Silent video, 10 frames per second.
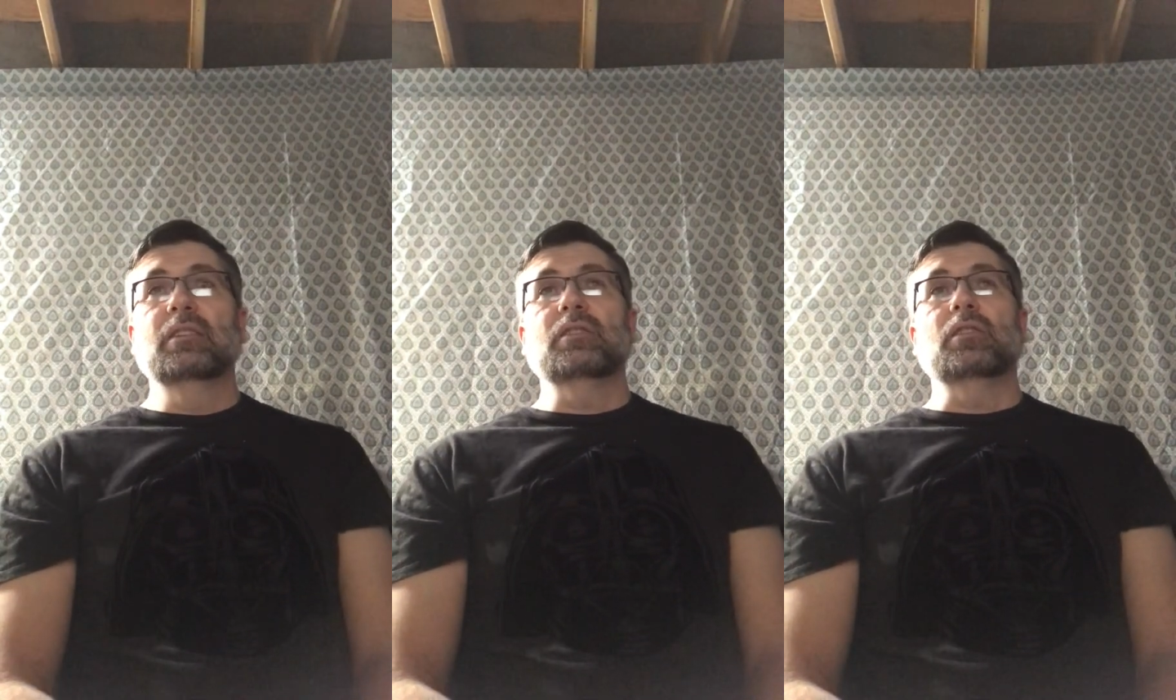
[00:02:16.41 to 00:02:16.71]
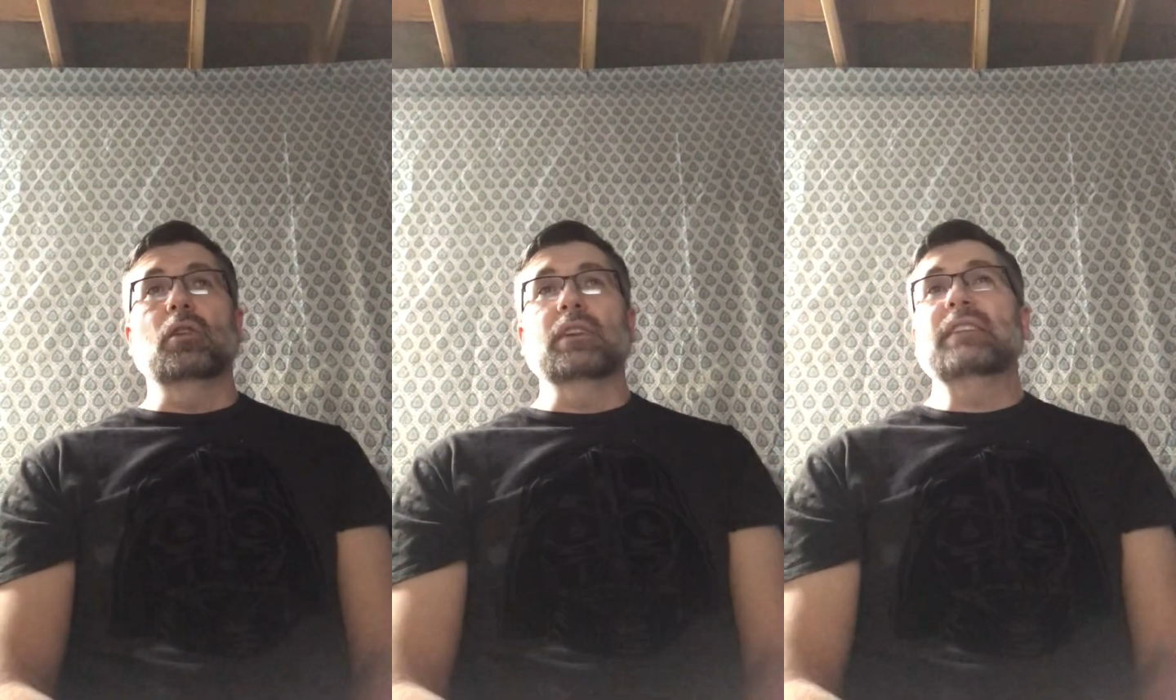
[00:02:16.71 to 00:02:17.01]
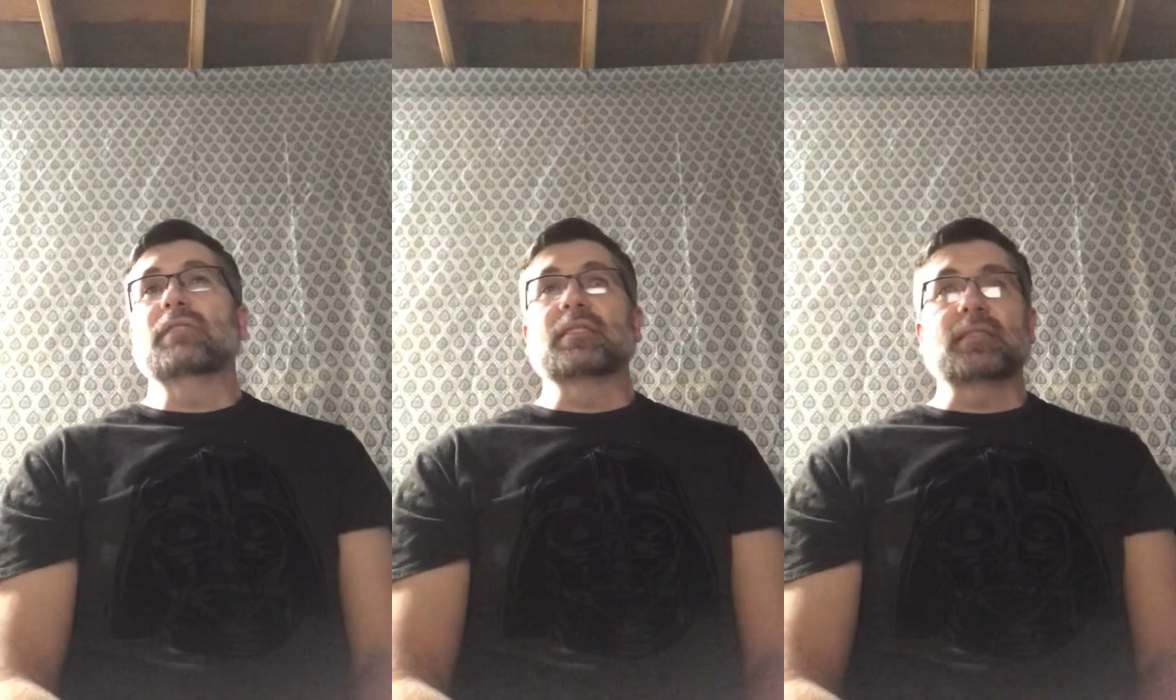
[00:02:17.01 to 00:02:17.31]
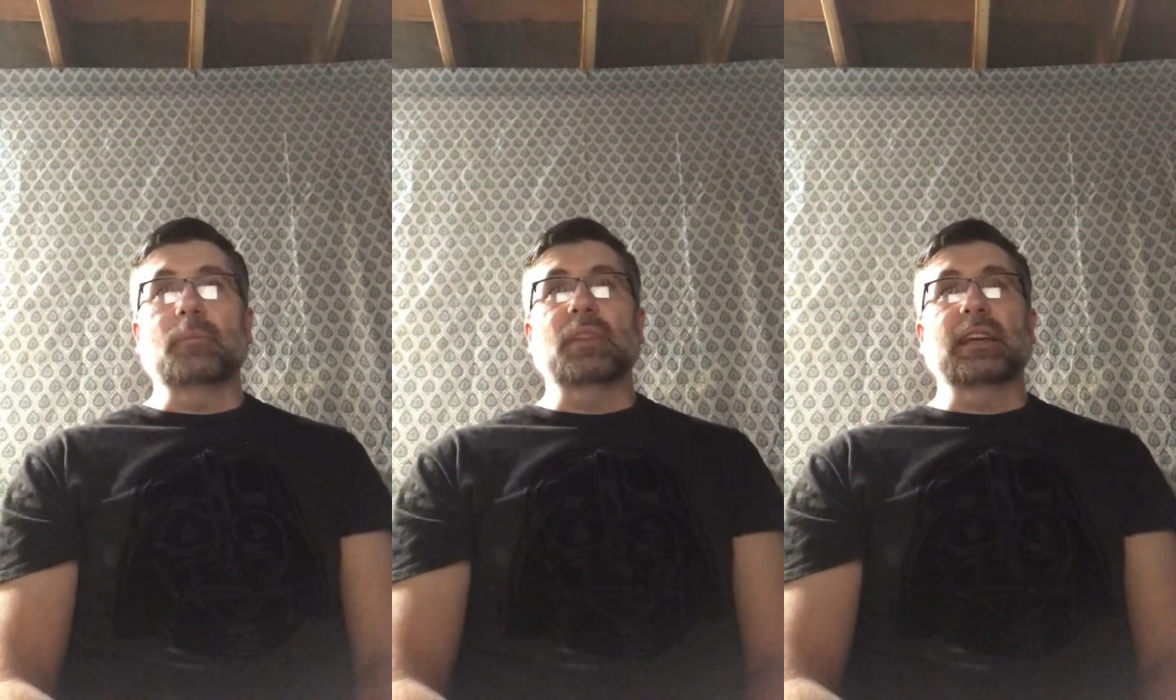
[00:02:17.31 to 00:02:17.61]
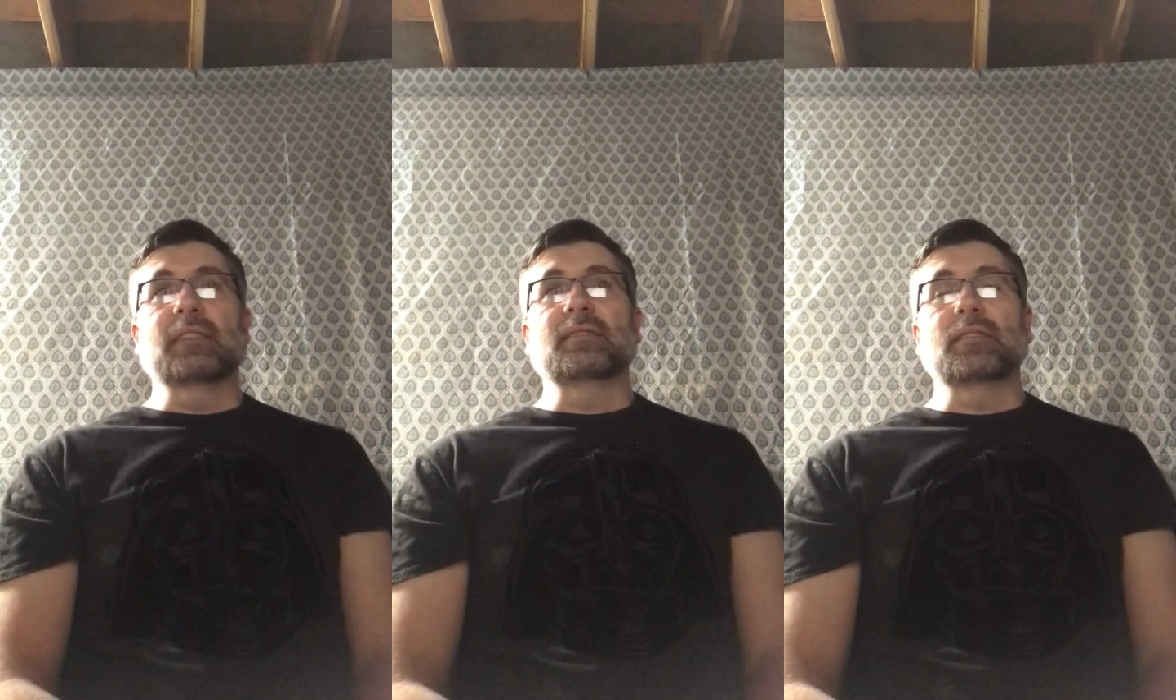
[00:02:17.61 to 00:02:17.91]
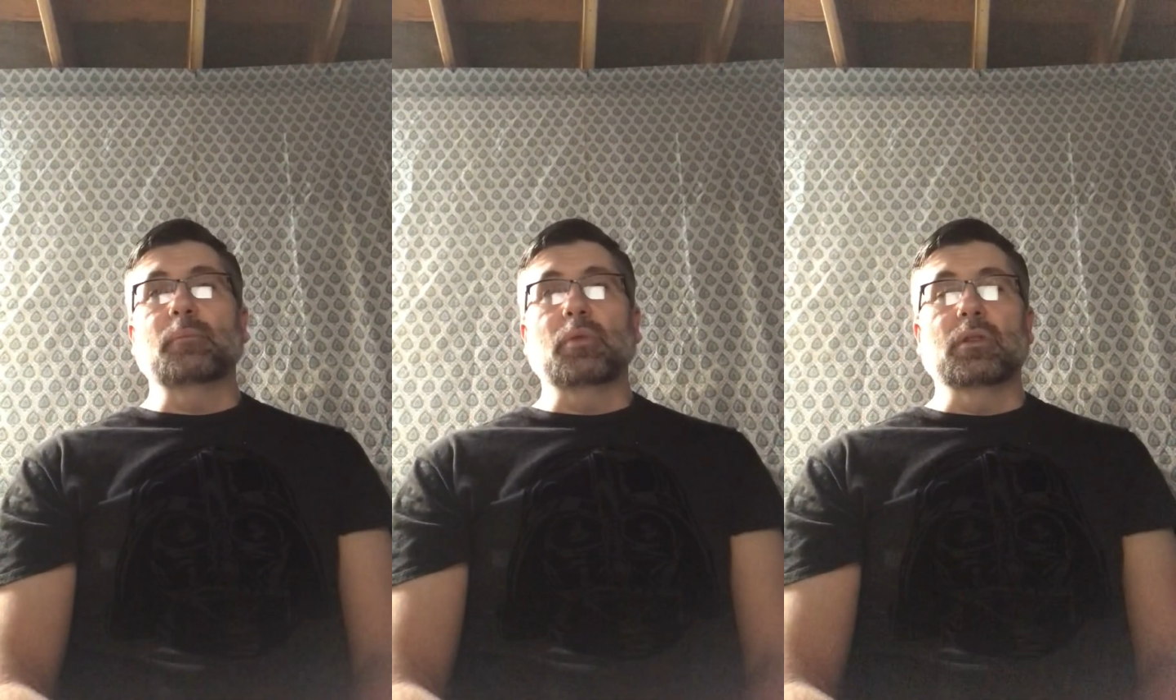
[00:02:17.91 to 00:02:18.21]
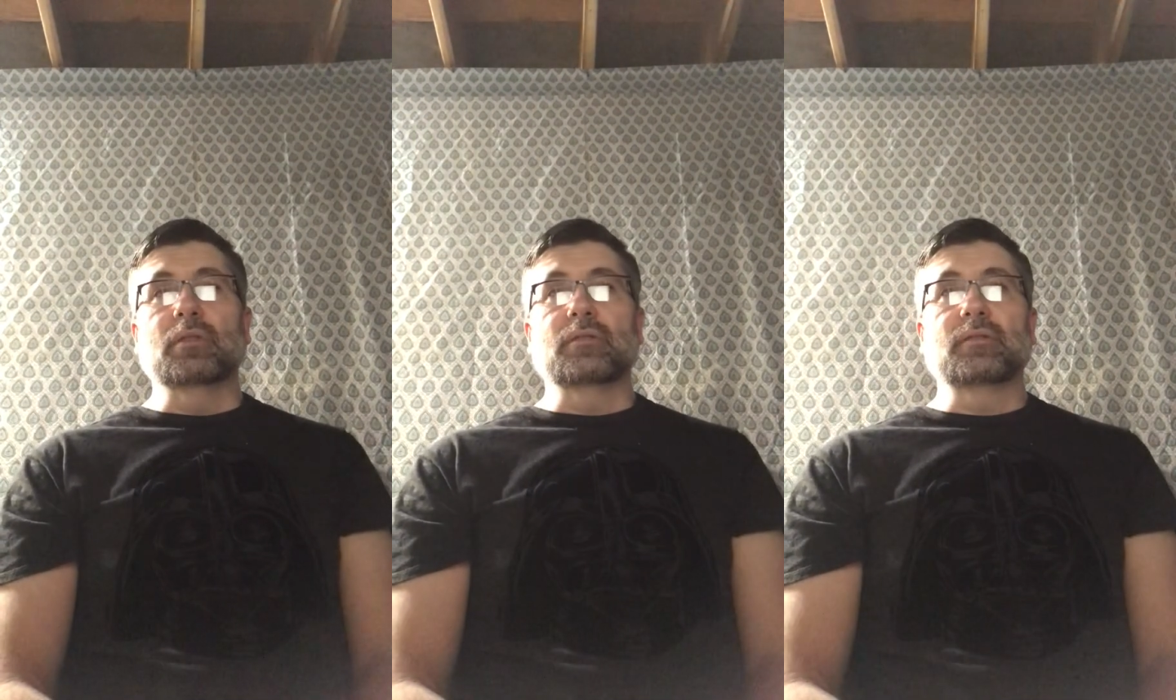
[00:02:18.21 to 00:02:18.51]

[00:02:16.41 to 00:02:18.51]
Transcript: even something as simple as